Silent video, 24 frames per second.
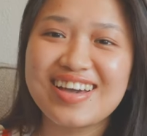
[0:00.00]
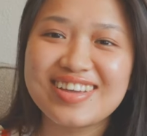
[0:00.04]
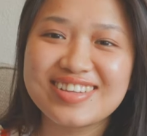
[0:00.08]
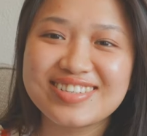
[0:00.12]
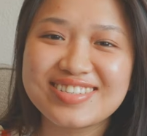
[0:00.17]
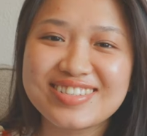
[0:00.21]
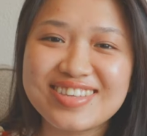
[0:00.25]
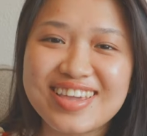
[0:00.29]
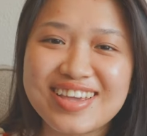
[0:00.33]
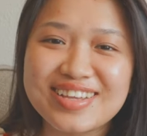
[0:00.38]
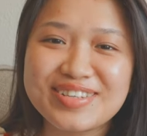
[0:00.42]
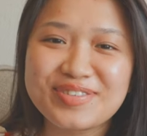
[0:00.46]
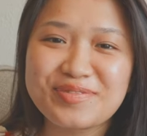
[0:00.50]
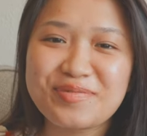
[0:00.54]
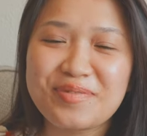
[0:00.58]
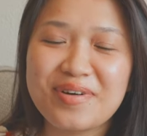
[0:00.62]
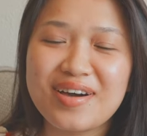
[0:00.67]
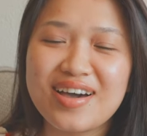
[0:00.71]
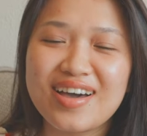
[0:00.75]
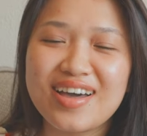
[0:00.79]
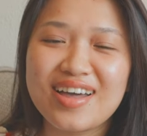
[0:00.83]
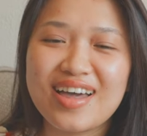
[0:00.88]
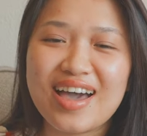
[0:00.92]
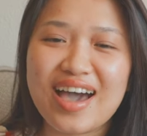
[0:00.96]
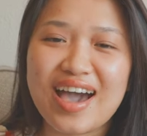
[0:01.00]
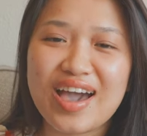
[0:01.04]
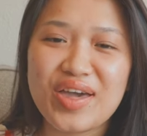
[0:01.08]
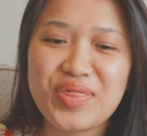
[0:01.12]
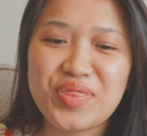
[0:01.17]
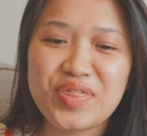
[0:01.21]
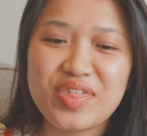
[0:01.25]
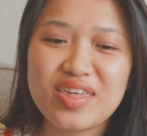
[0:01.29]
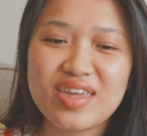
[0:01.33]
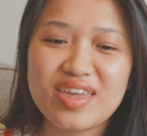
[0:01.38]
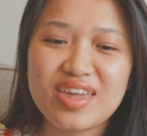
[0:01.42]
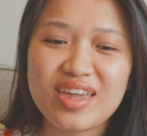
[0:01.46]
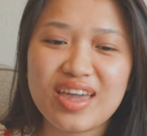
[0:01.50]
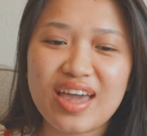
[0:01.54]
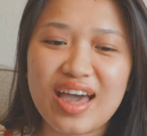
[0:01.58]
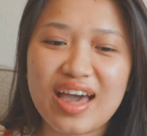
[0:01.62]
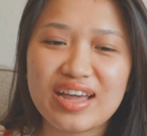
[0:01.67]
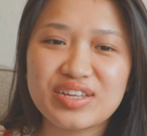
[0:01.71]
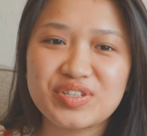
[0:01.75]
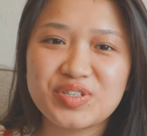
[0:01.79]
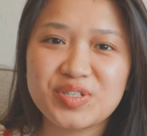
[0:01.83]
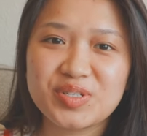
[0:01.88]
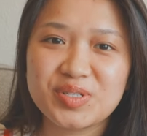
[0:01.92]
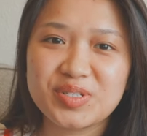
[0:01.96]
guys, guess what? I think
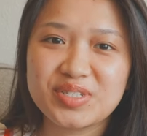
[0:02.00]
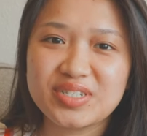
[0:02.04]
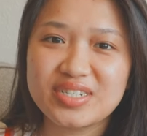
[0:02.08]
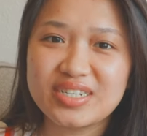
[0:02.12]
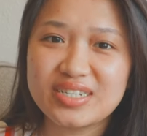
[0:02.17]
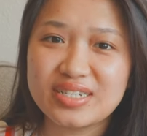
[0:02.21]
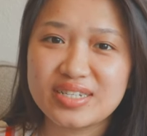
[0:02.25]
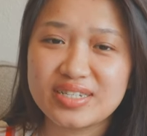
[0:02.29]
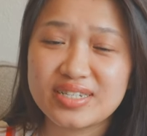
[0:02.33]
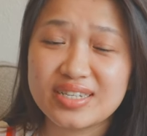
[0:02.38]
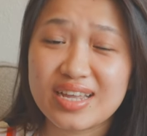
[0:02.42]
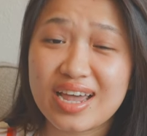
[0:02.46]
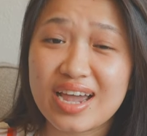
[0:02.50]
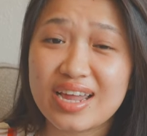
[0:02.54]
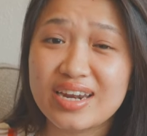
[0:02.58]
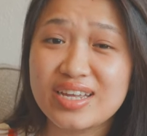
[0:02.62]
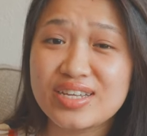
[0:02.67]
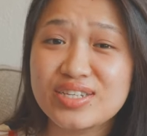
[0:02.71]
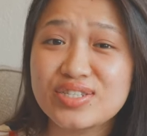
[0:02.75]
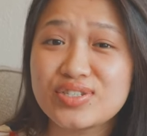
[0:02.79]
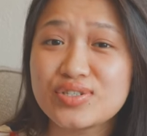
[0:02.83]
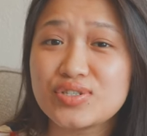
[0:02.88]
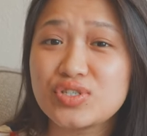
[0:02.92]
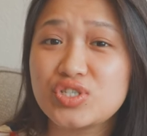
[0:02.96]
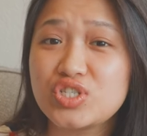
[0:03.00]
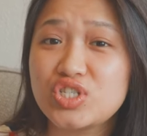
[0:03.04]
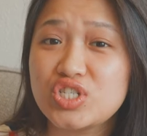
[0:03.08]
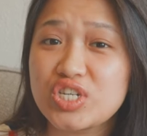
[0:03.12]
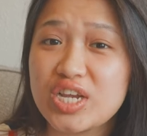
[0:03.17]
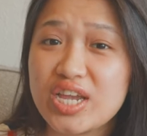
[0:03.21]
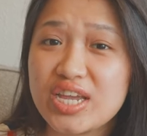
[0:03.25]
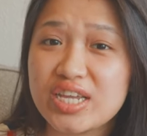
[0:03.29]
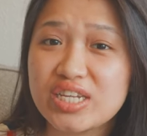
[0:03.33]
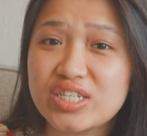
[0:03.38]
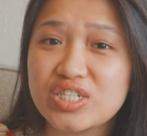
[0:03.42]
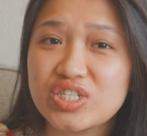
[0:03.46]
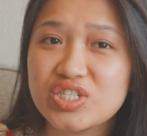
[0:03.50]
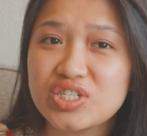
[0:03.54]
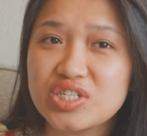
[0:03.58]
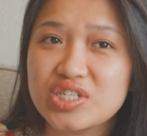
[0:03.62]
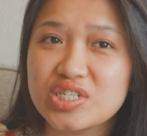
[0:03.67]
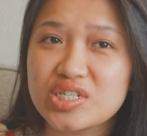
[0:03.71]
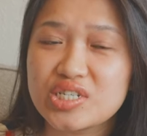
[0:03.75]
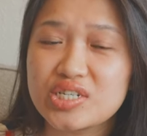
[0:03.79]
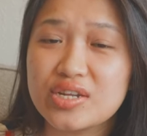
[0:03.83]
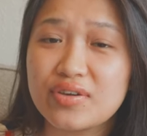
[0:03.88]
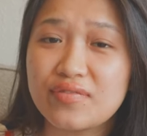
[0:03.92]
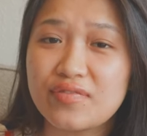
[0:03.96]
I just decided to
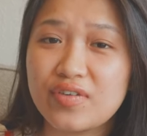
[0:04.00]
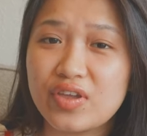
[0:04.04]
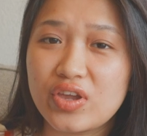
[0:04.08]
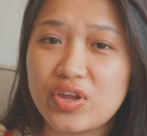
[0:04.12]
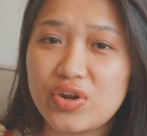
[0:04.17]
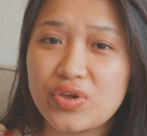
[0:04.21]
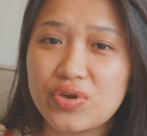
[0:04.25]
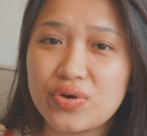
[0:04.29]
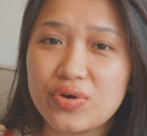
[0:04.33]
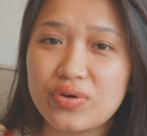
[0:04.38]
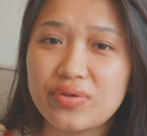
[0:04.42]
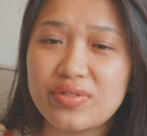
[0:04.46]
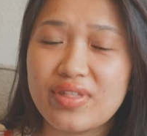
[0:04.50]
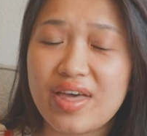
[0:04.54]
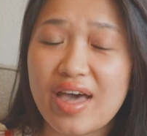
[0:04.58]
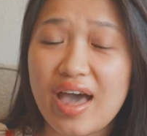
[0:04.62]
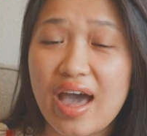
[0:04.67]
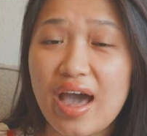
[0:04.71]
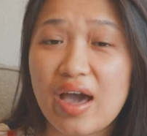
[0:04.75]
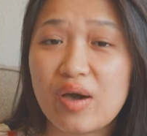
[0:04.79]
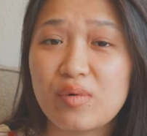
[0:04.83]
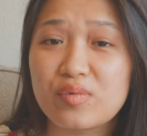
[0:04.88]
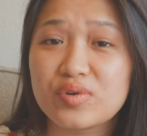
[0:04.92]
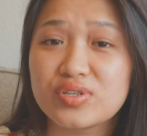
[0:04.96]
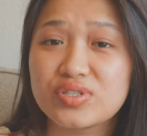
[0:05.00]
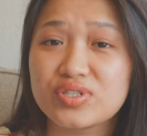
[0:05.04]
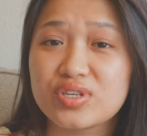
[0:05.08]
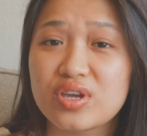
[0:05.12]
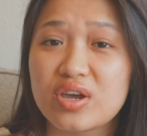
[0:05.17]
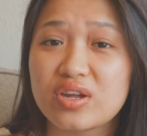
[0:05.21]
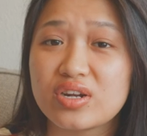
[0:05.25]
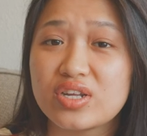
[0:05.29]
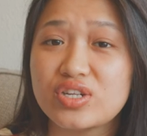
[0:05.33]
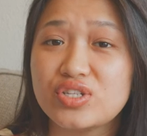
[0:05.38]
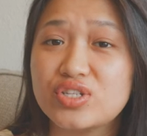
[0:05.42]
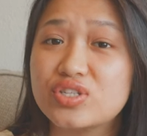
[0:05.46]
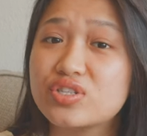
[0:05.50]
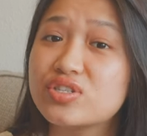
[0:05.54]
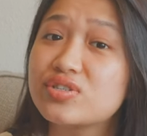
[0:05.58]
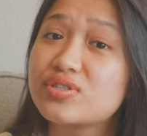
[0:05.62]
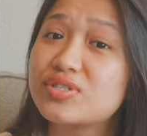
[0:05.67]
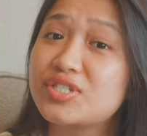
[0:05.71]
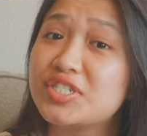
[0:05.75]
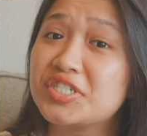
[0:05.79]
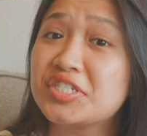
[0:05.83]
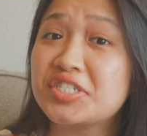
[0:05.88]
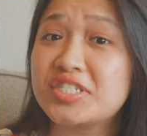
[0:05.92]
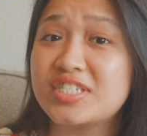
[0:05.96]
change the video that I was gonna
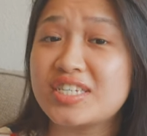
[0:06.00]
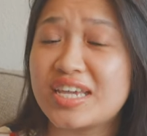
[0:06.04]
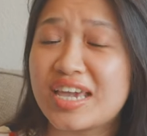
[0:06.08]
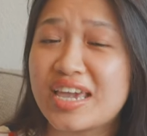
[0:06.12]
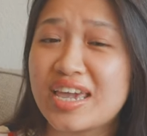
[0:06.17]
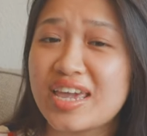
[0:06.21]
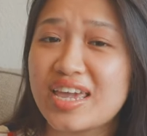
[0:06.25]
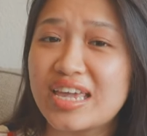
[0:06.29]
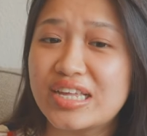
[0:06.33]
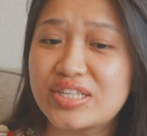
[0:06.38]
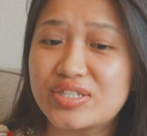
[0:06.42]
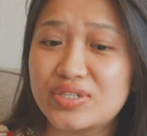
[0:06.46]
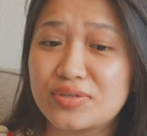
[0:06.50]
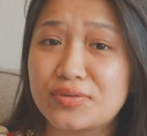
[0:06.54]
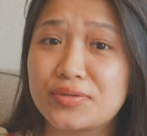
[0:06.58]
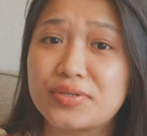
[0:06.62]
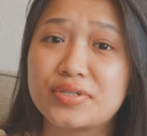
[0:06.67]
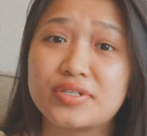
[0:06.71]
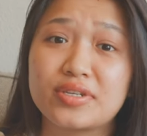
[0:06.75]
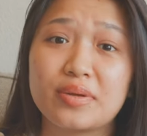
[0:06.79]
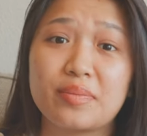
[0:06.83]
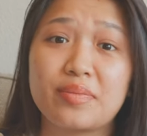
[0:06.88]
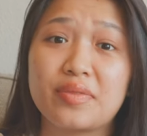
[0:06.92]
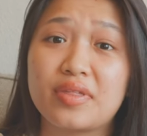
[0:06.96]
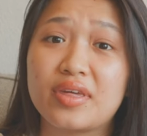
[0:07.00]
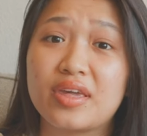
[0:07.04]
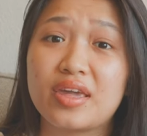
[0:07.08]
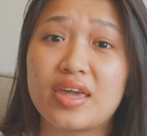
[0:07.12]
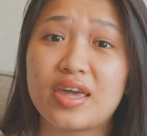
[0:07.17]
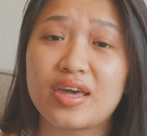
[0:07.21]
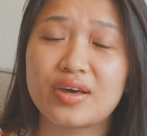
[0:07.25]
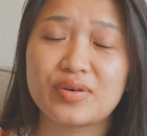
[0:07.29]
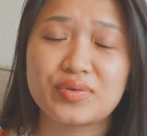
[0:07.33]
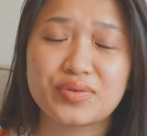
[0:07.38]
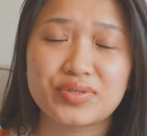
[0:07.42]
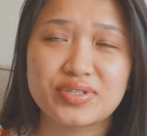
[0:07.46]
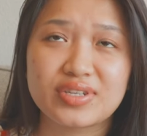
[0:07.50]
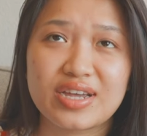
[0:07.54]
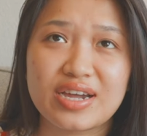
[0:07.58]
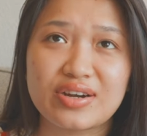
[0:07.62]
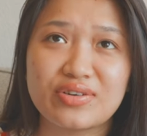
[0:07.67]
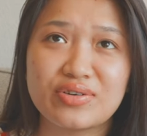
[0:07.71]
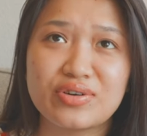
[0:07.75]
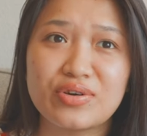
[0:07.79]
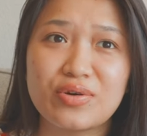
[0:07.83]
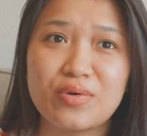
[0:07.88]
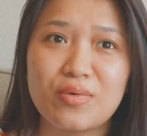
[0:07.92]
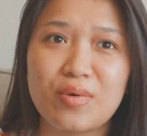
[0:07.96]
do today to something else. I
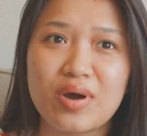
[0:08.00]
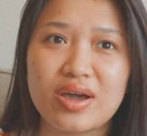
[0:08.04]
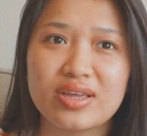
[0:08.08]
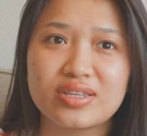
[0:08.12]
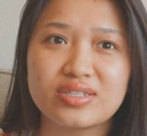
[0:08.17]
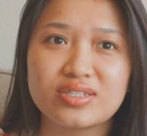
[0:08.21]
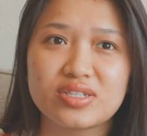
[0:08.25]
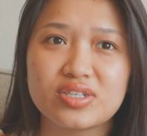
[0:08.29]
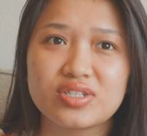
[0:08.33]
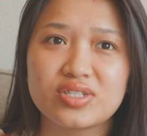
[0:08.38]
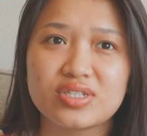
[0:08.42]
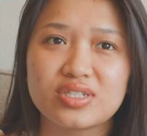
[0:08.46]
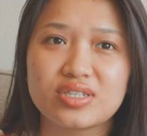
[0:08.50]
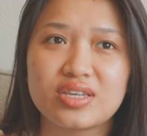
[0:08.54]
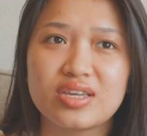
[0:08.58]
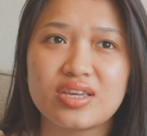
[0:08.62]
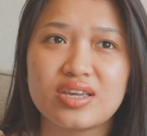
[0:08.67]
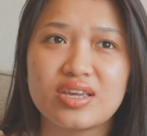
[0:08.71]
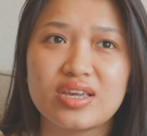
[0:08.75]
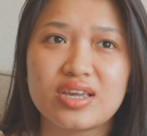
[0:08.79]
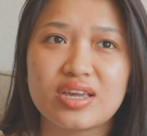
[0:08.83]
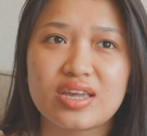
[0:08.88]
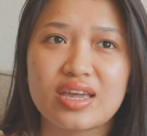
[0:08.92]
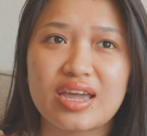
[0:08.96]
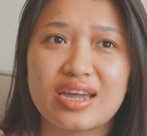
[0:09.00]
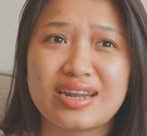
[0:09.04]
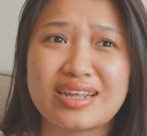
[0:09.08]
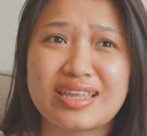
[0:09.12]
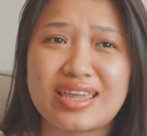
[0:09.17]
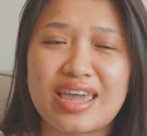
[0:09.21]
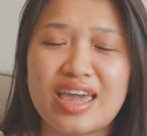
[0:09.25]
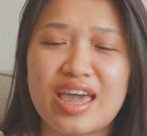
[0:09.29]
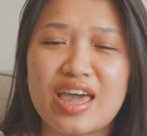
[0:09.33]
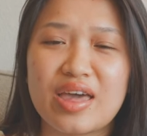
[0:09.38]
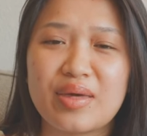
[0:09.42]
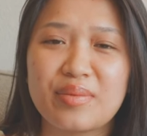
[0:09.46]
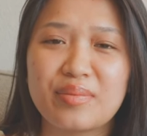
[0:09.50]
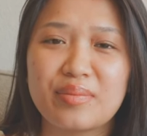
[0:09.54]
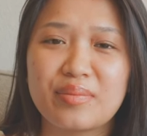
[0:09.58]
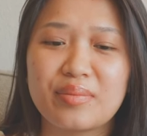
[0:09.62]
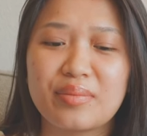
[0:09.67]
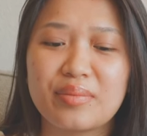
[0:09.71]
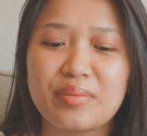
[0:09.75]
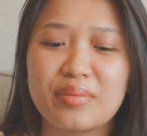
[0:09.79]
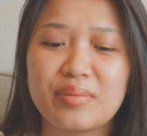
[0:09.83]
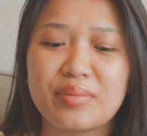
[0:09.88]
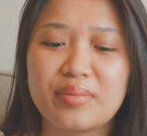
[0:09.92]
don't know why, it's just kinda came